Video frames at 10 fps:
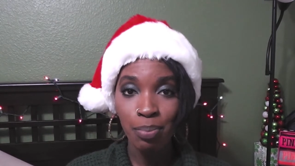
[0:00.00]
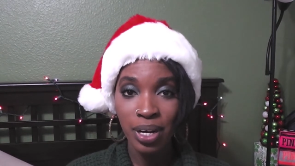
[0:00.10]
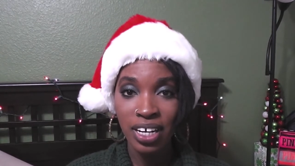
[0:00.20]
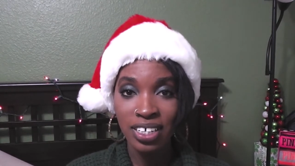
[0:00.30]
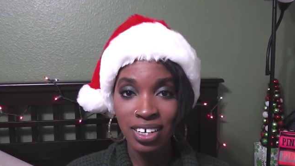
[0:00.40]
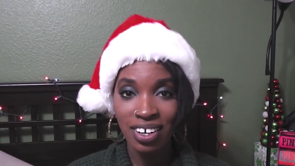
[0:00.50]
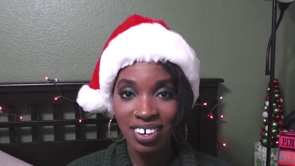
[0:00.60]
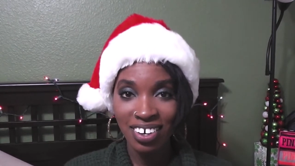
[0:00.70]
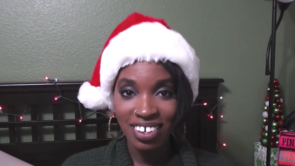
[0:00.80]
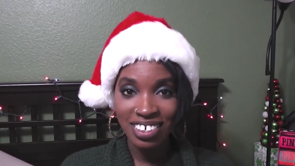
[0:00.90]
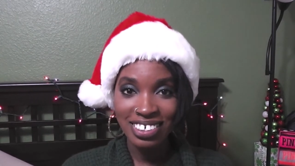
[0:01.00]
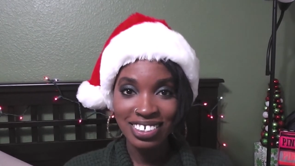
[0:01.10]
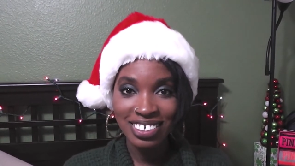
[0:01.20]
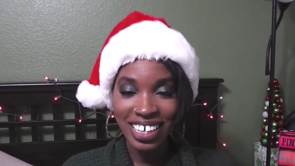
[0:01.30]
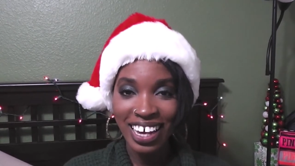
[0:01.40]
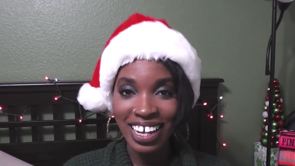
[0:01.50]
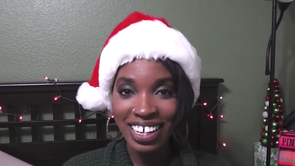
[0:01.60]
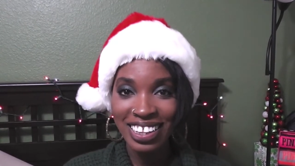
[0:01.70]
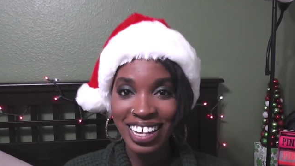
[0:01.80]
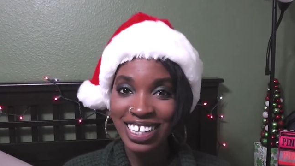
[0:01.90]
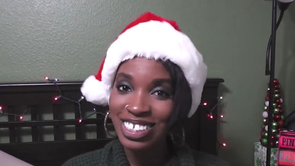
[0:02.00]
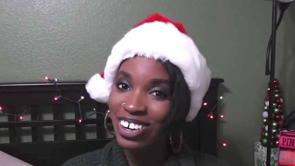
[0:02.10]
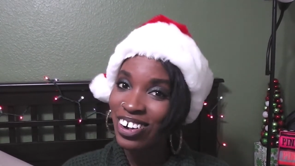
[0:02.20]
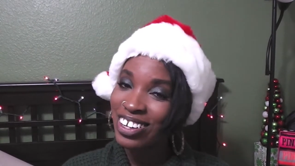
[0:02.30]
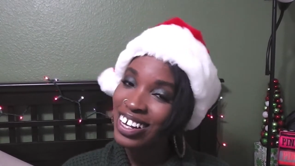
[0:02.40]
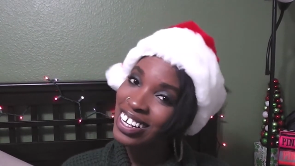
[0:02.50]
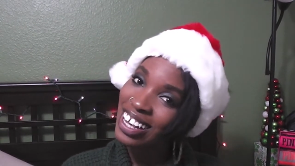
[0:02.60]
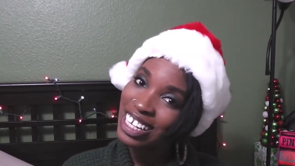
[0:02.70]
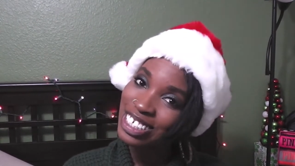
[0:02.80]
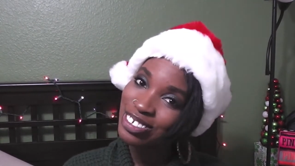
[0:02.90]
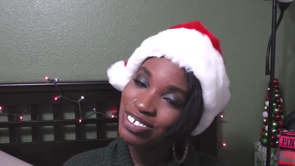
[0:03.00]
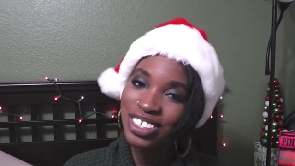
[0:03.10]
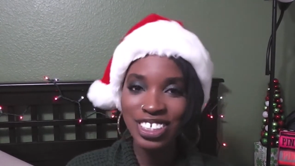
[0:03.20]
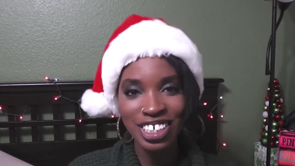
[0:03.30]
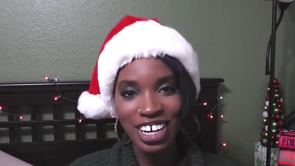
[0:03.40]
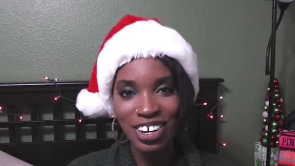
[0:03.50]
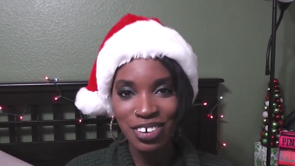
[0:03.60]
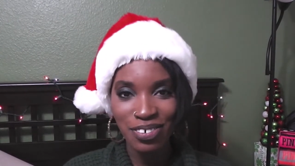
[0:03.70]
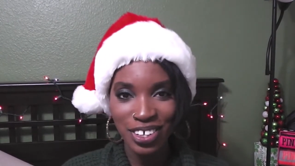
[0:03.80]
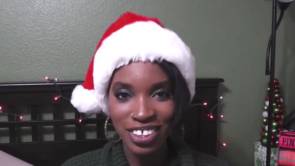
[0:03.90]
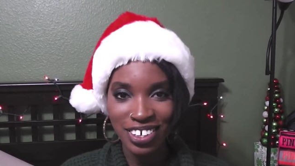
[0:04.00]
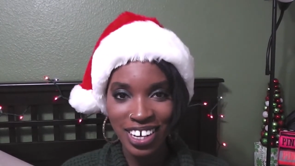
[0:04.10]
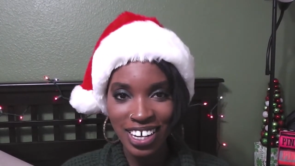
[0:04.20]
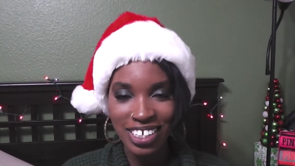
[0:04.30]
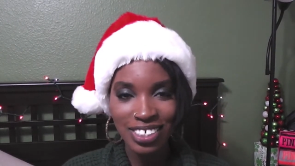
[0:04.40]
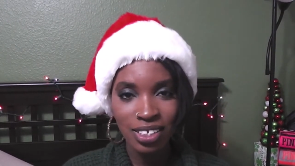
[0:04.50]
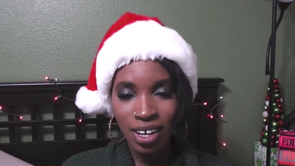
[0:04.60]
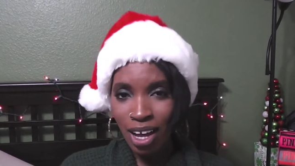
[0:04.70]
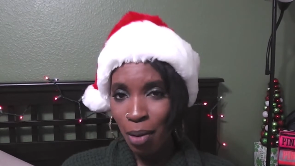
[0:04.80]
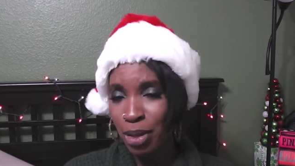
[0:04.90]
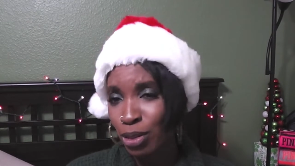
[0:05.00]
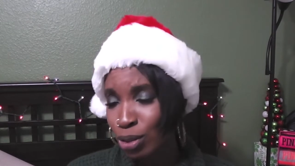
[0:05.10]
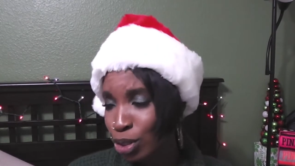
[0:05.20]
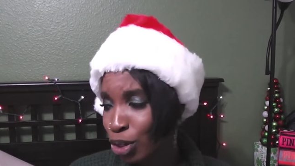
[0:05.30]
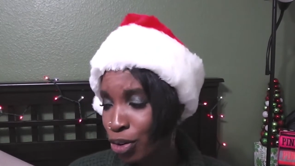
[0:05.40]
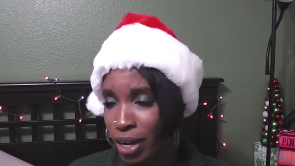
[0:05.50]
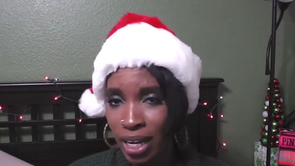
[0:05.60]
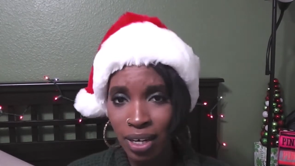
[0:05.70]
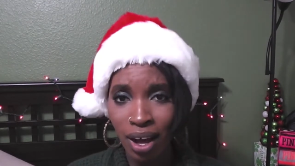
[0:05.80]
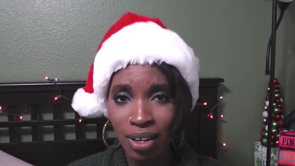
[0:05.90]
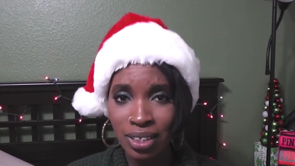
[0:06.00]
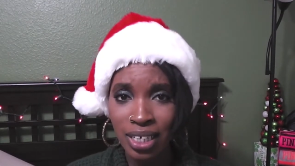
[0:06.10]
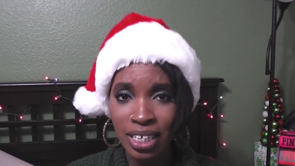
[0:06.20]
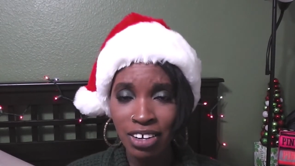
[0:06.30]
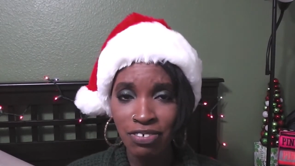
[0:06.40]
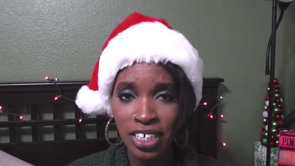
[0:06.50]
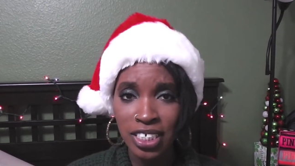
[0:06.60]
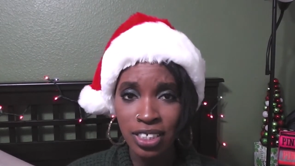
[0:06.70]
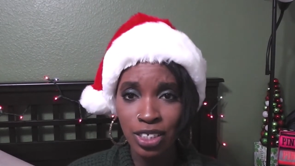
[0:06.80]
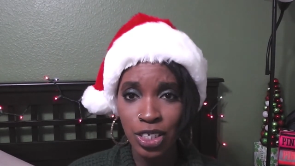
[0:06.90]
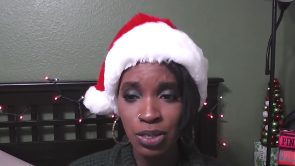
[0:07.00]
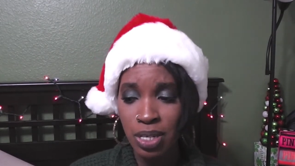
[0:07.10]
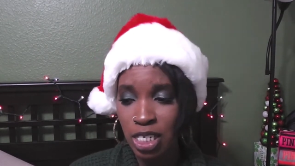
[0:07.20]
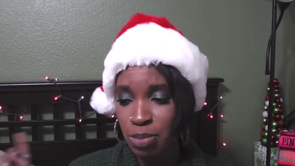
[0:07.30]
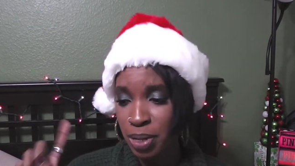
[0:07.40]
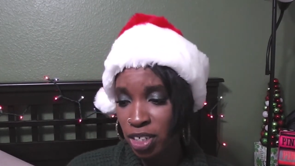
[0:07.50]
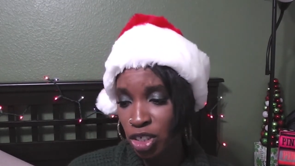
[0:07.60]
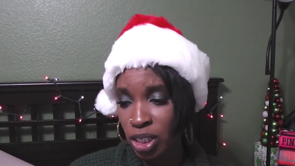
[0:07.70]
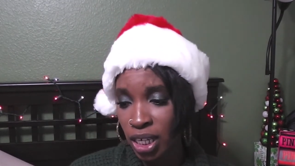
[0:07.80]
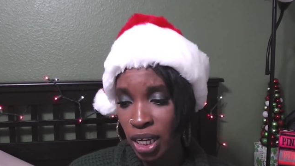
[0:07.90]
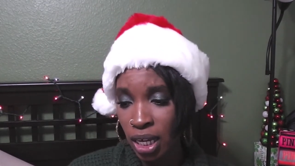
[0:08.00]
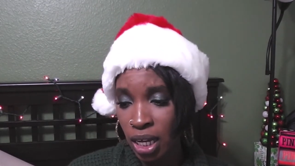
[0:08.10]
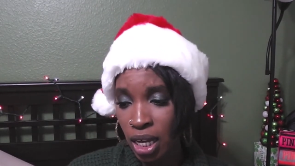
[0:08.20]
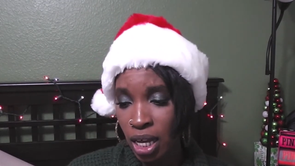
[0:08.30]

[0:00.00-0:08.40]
But uh, yeah, that's all I got. Just wanted to share with you guys. I mean, those are great holiday gift ideas too, especially